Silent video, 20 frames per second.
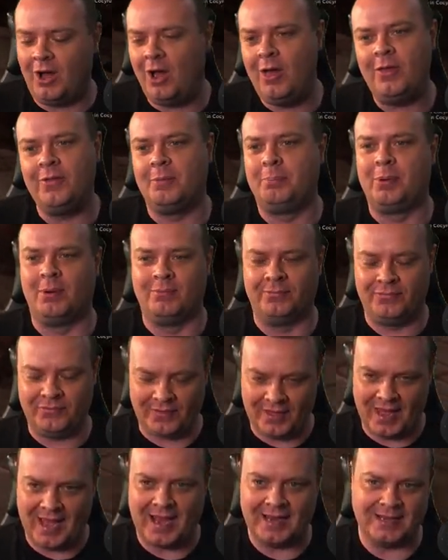all the bump
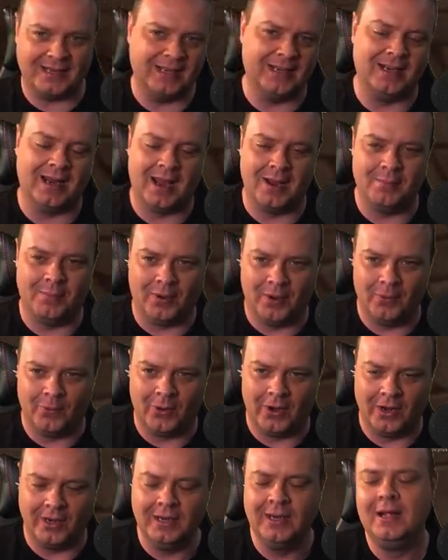they're adding in
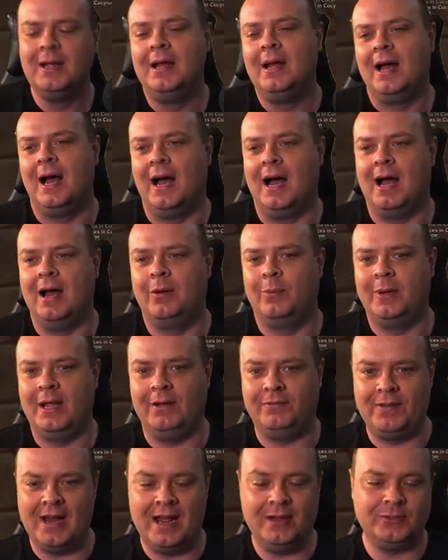9.1. Uh, we
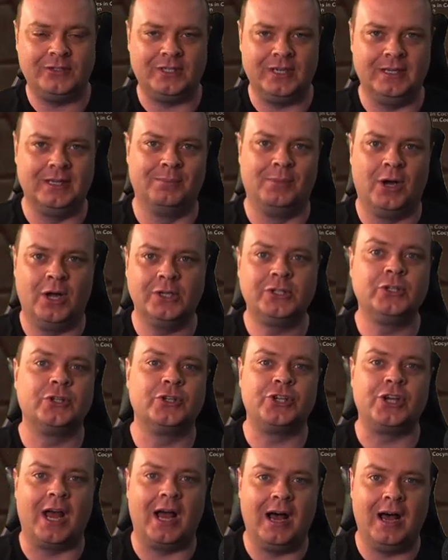have now seen the more
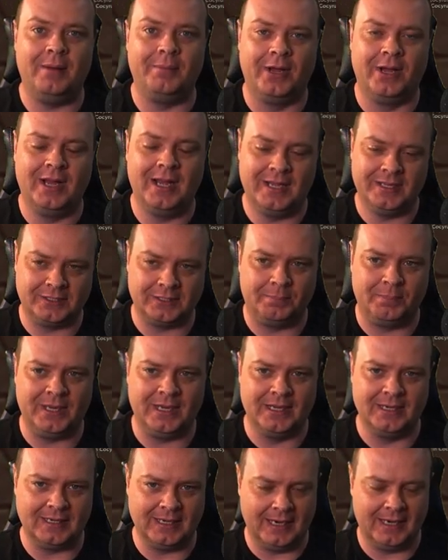touched armor has
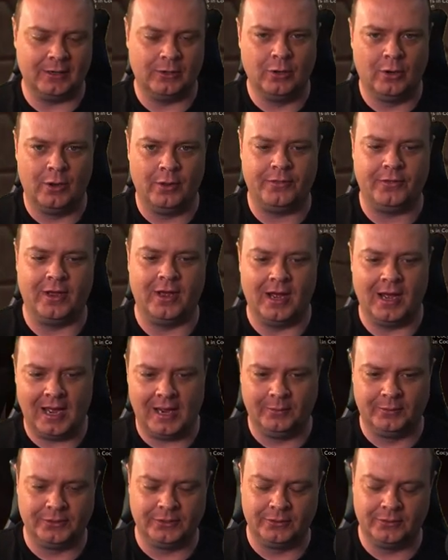appeared in Korthia.
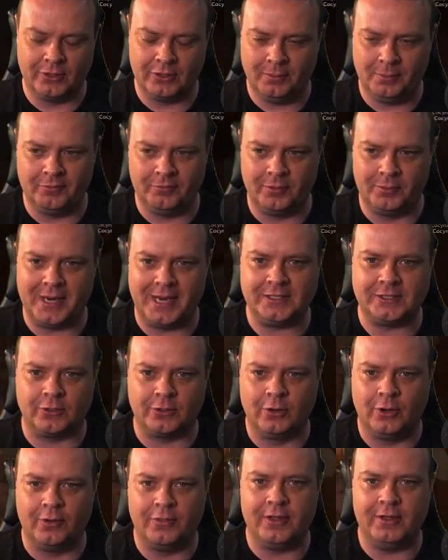I will do a couple of updates
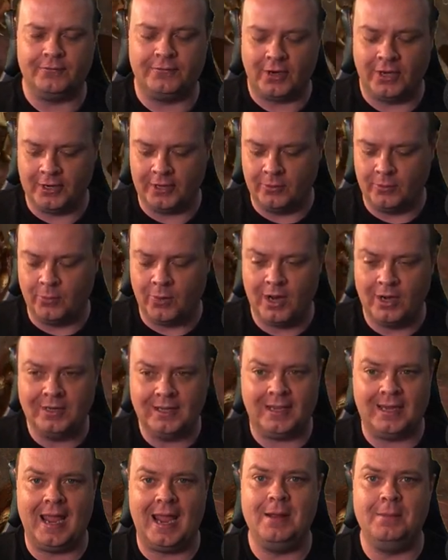on Korthia for you.
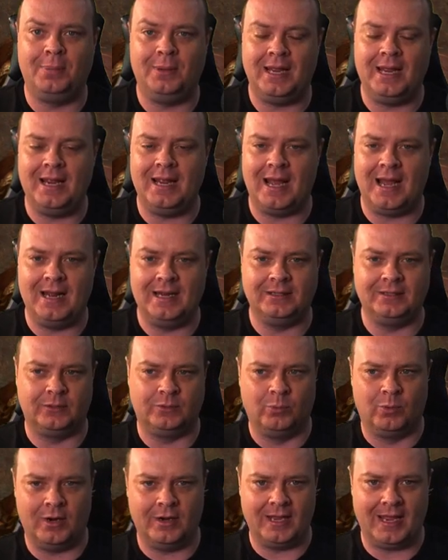One, the gameplay and
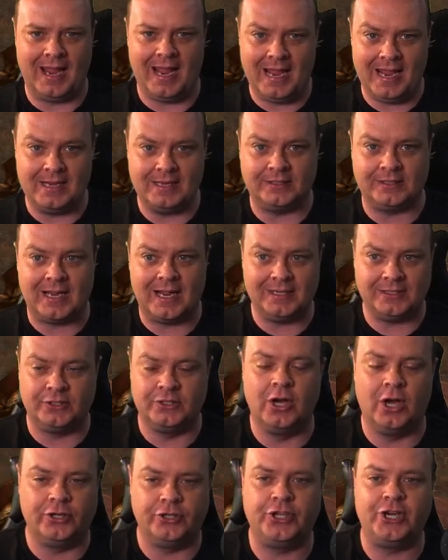what it is
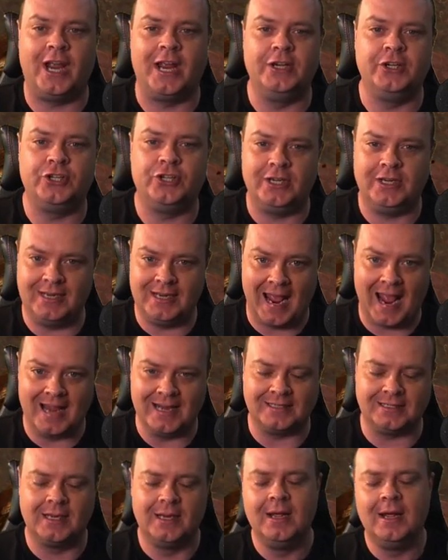has not changed
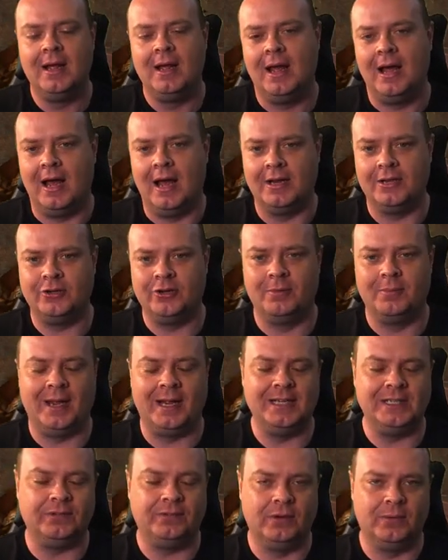yet. Uh, during
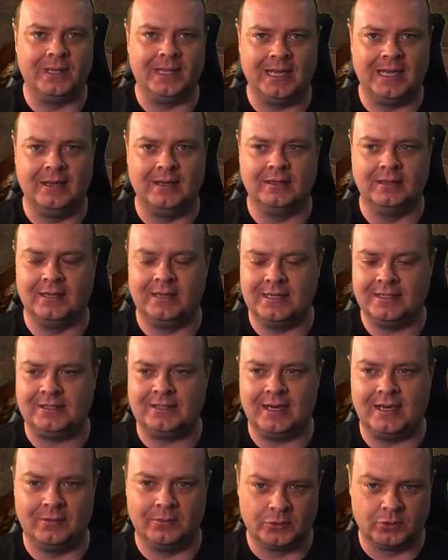my interview with Ian, they did
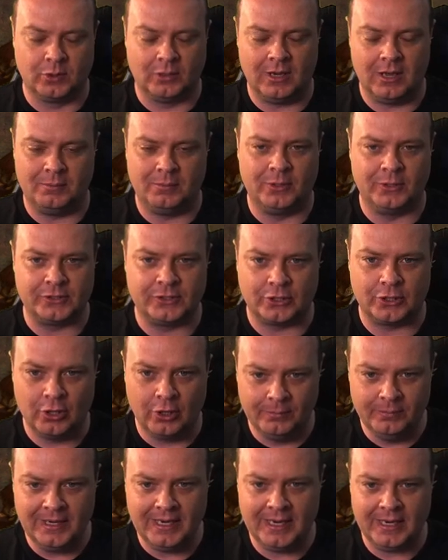say there was a lot more to
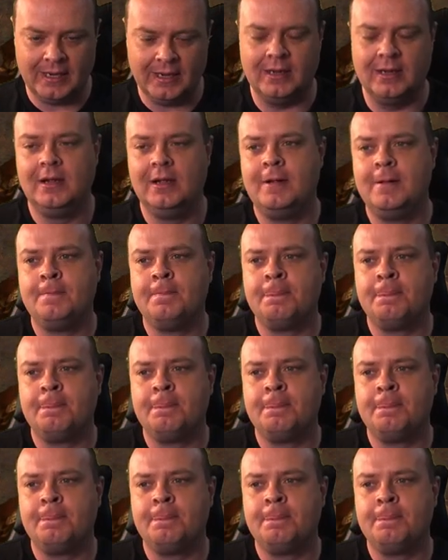come here.